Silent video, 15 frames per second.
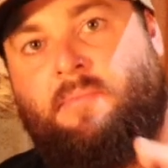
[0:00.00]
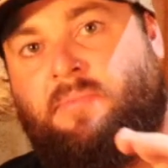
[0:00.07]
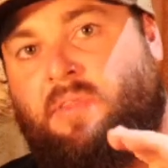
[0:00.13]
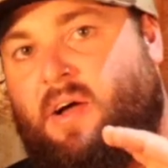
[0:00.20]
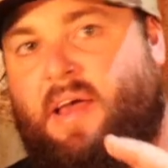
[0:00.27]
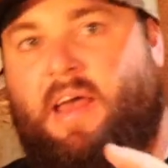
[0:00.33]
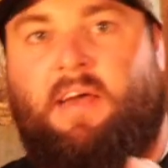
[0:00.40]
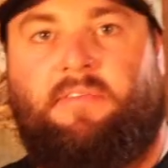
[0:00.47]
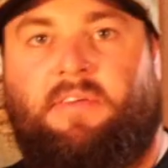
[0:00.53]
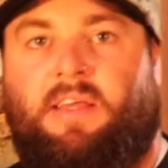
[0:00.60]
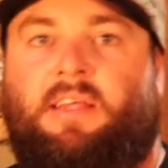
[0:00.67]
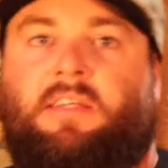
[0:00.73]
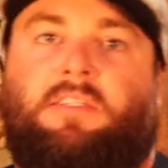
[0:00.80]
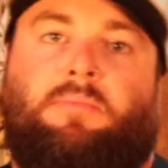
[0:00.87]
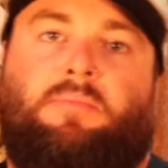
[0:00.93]
I have an
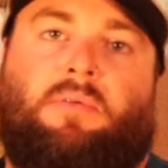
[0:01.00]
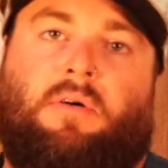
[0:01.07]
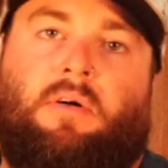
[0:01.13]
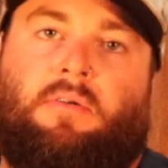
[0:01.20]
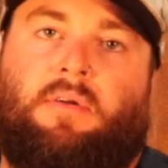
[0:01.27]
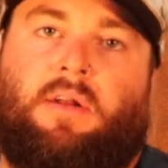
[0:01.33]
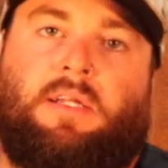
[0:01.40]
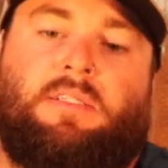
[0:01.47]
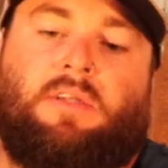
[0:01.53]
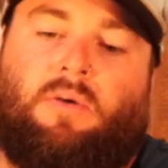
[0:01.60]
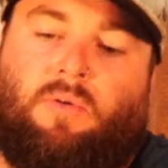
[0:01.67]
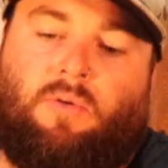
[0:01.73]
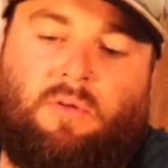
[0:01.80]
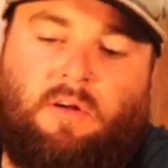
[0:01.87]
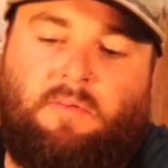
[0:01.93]
air supply already, so
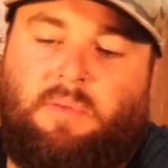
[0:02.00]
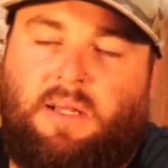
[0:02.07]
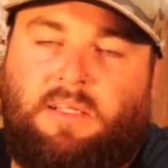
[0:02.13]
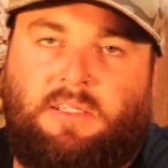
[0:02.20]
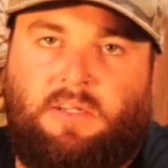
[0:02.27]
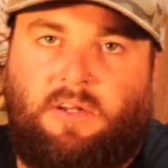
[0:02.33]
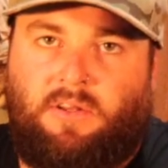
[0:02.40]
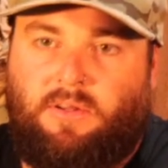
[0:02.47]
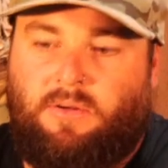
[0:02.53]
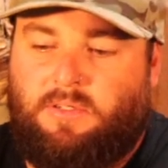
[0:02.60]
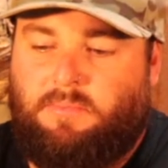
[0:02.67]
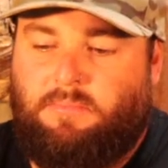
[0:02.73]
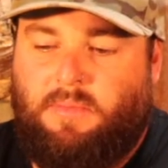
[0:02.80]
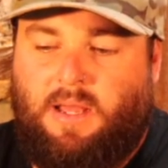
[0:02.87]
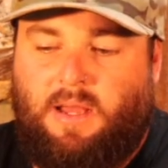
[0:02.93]
all I've basically got to do
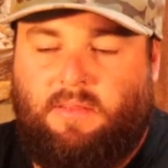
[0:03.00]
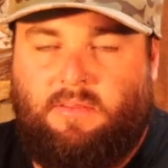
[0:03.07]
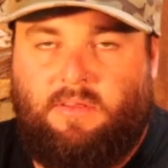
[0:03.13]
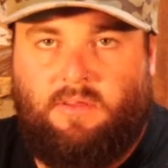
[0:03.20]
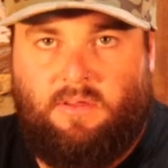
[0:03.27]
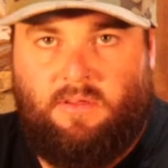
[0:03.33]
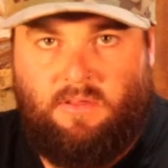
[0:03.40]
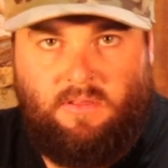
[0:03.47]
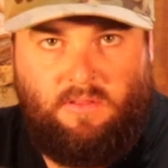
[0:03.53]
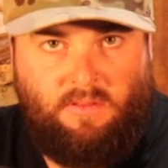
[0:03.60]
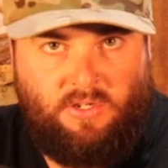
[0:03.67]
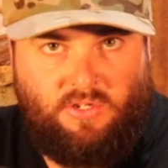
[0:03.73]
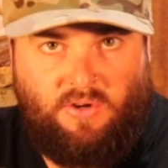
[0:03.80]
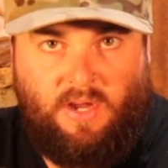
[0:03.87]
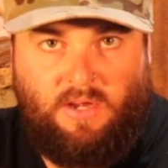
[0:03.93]
is mount the
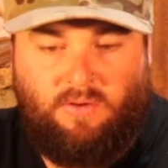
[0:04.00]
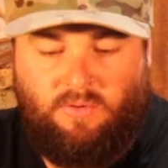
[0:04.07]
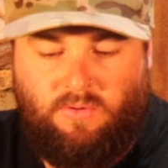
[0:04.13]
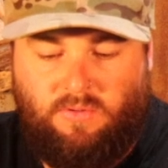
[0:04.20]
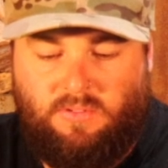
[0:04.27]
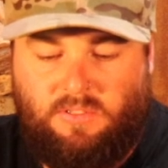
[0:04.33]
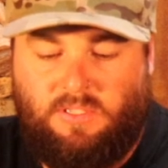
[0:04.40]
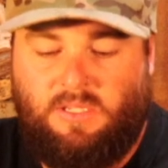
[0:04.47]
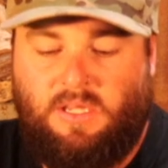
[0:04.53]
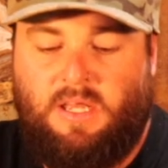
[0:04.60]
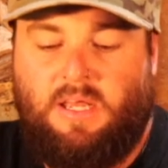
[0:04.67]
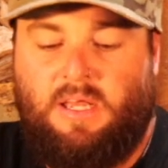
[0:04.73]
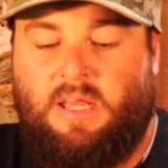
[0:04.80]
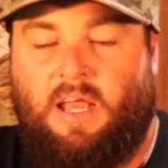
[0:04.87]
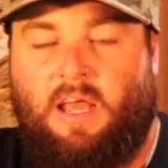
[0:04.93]
train horns
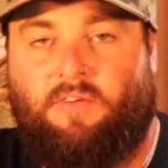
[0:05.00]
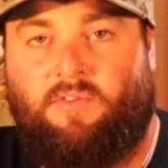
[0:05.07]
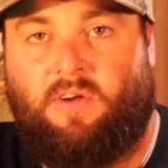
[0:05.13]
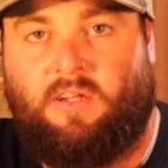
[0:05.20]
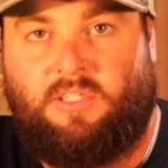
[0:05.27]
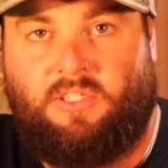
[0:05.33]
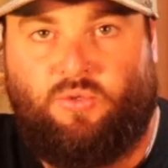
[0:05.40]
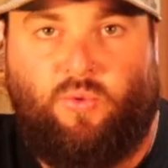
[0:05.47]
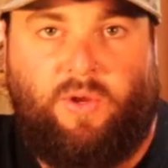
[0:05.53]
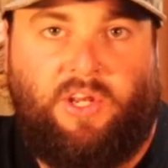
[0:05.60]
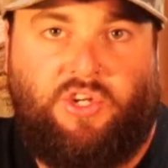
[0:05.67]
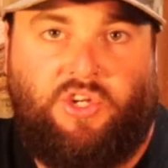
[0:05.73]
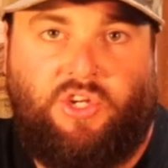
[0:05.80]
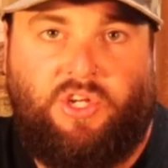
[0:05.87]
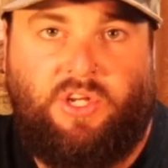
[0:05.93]
and run a
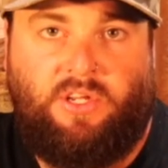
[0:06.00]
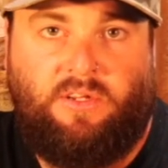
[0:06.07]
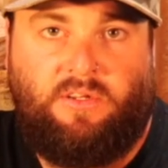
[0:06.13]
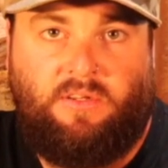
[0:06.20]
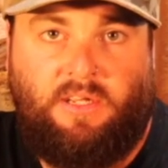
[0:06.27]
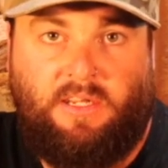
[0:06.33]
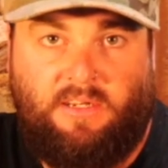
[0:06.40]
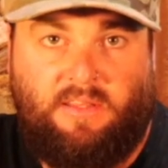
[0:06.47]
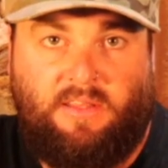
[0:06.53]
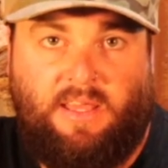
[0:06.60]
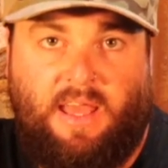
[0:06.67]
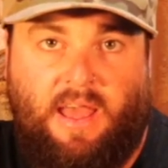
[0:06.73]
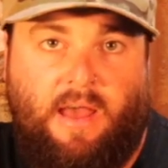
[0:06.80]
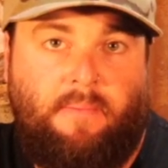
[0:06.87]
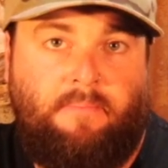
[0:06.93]
switch into the
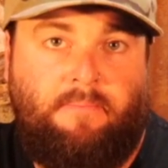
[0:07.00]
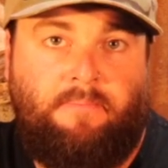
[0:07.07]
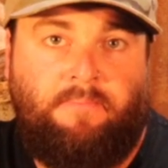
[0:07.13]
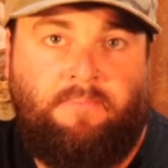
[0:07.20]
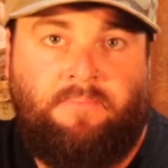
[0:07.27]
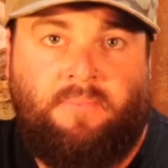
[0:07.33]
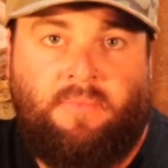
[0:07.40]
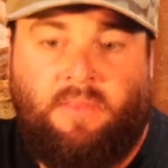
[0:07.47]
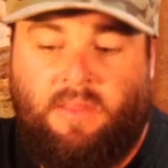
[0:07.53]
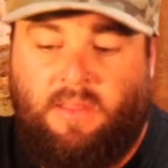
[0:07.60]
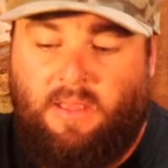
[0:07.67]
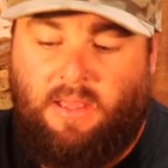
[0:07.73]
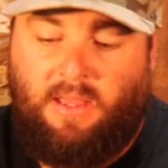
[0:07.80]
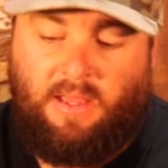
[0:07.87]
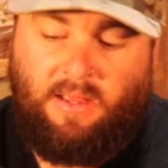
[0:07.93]
cab,
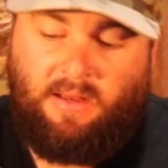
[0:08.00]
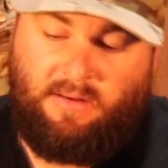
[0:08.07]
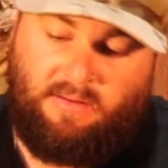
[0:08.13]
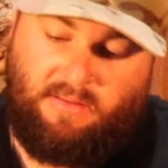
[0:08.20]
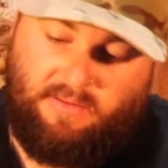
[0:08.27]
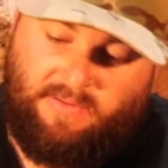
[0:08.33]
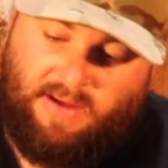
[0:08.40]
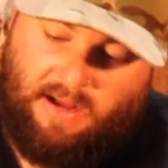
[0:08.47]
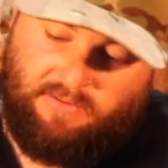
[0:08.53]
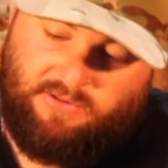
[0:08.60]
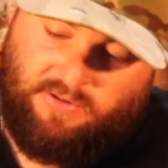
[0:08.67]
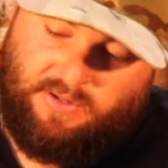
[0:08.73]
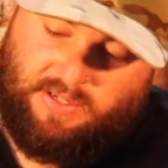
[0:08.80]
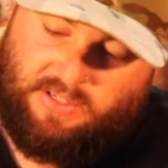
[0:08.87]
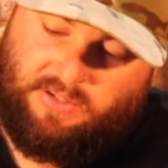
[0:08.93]
and the
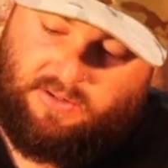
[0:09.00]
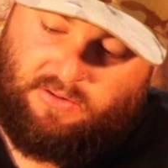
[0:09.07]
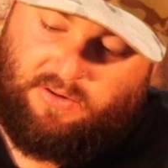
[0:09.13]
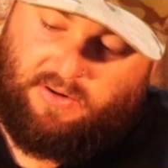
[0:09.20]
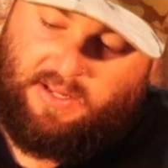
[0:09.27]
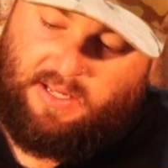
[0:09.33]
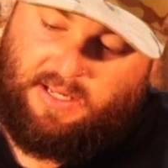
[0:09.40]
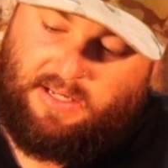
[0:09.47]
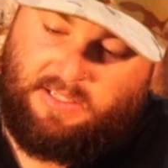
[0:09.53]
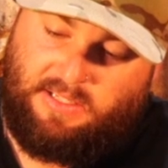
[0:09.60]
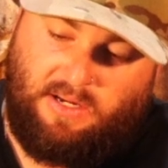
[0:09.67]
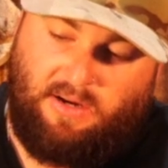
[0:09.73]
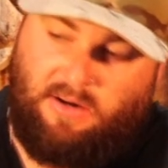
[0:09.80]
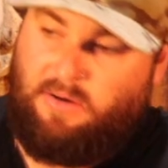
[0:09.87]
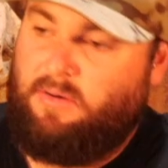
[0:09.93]
valve's already installed on here.
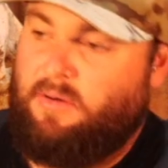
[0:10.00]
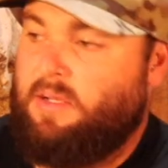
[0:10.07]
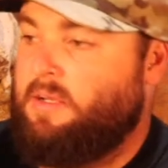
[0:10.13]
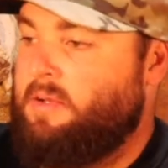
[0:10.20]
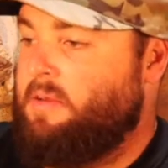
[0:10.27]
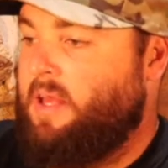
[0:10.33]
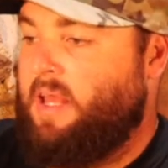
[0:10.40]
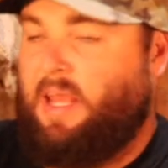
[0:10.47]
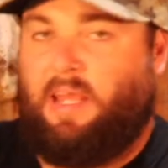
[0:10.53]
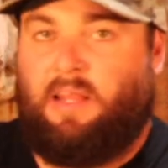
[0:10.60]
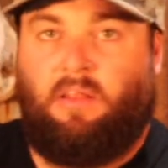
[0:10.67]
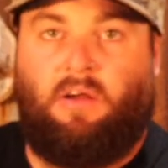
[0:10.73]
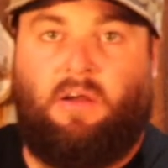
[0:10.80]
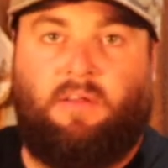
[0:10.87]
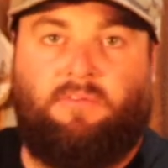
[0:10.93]
So air
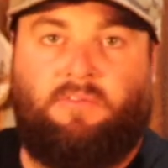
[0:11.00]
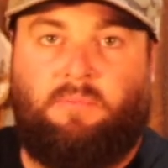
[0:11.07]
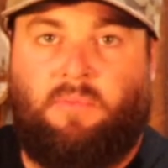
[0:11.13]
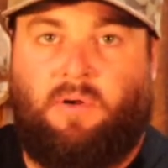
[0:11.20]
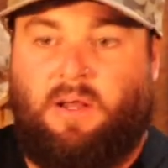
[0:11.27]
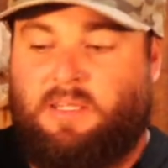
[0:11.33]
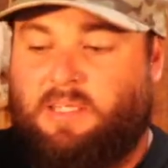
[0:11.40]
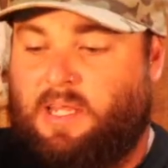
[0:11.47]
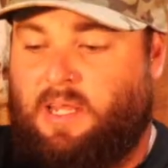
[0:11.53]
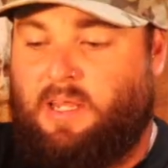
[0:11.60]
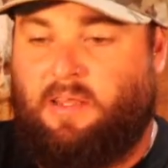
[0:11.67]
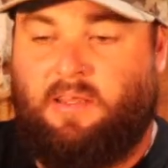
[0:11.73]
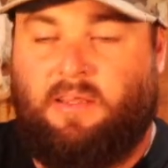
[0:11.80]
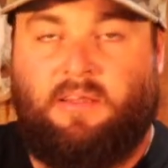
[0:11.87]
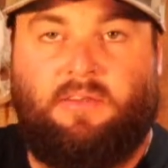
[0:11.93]
line from my
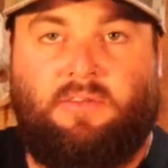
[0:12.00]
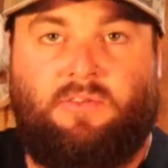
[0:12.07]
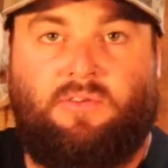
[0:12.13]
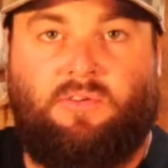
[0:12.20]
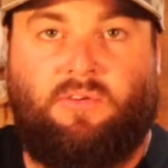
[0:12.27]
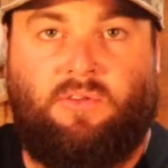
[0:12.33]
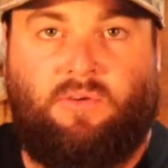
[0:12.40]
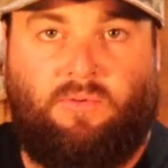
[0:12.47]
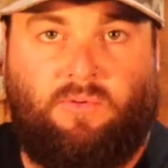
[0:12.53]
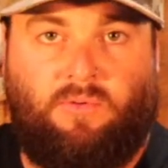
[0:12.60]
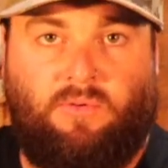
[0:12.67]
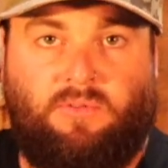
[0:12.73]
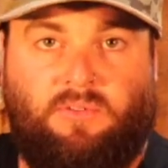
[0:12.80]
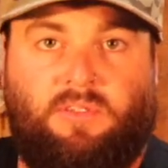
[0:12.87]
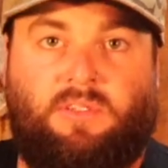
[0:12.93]
tank to the
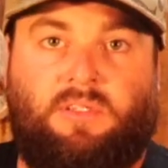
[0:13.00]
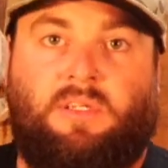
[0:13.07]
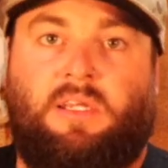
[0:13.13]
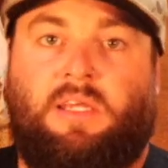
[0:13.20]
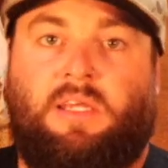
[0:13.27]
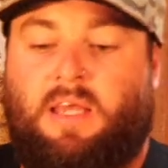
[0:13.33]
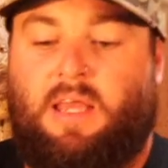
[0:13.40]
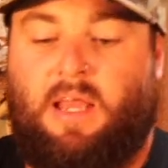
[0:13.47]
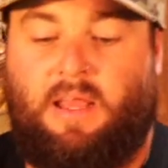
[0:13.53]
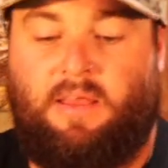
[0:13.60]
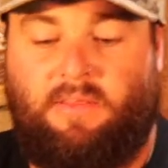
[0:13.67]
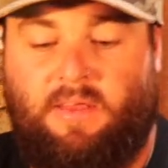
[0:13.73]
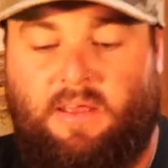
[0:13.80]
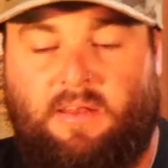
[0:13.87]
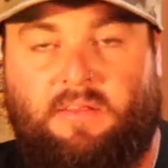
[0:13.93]
horns,
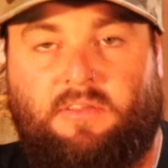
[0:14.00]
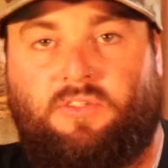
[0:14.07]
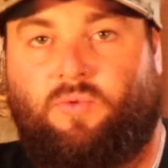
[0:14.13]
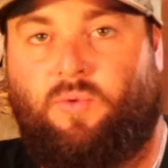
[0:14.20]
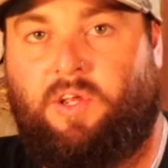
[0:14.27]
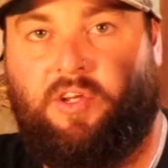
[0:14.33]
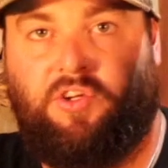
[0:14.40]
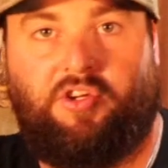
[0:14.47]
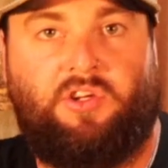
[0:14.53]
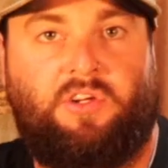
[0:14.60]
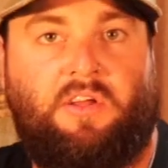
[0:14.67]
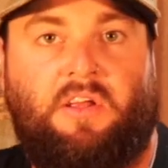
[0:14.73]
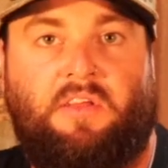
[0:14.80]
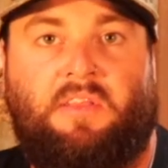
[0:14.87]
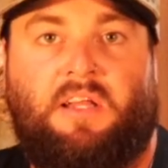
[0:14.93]
and then the switch,
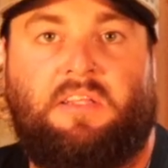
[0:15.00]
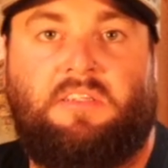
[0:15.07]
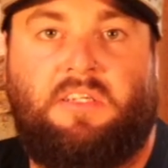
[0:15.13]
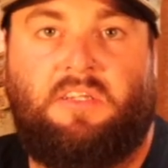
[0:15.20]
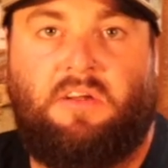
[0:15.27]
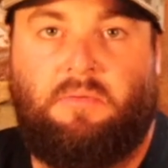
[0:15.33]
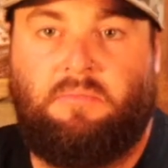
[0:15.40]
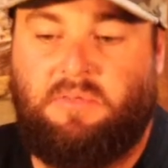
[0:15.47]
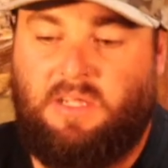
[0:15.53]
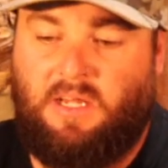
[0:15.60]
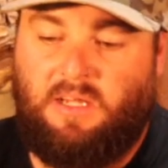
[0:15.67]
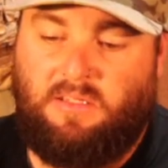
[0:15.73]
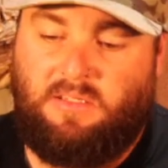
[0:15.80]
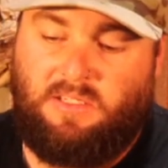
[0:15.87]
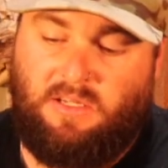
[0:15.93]
and that's it, I'm
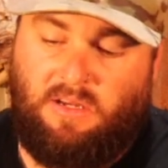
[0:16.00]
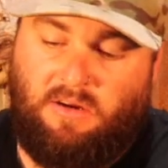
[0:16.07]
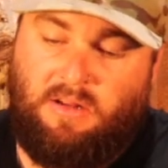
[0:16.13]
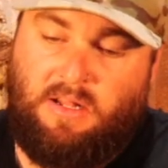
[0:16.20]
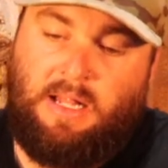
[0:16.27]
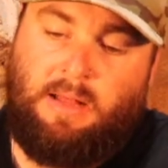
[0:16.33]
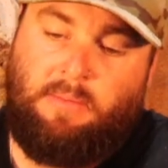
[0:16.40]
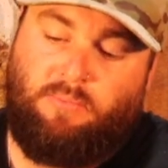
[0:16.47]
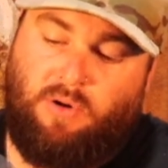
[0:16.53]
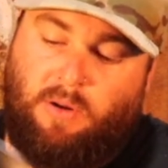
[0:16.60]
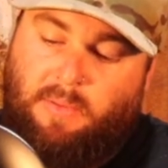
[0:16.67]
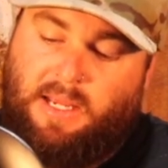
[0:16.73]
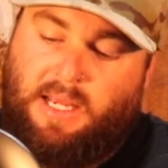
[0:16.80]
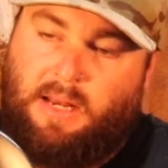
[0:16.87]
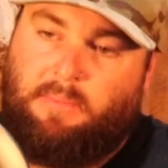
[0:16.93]
done. So
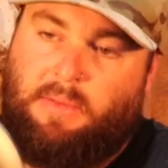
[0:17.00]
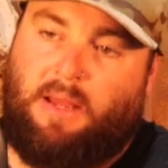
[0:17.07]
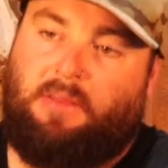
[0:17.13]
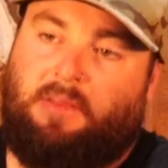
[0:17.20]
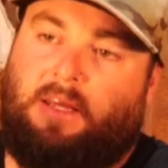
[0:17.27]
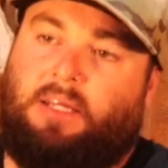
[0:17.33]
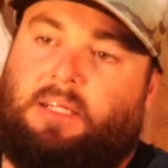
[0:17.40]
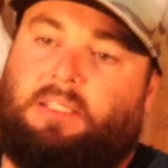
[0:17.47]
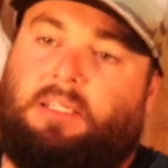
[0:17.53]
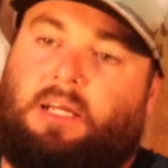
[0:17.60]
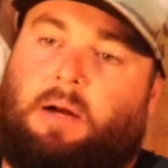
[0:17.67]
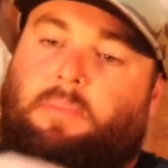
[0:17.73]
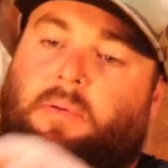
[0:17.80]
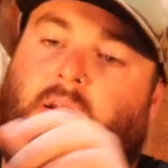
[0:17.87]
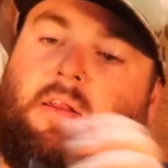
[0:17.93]
probably going to mount these
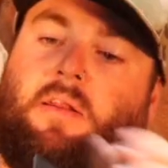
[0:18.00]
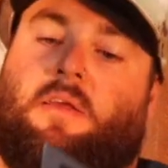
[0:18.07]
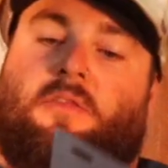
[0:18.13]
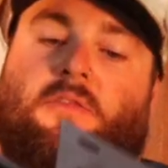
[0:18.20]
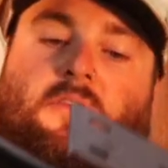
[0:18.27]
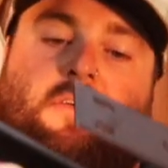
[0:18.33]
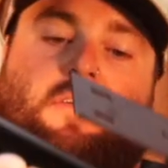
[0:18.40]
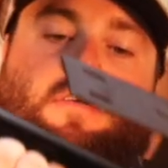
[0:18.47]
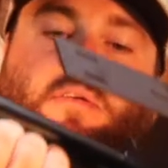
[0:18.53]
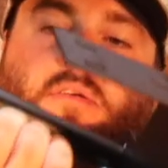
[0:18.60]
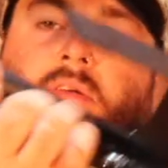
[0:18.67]
up underneath the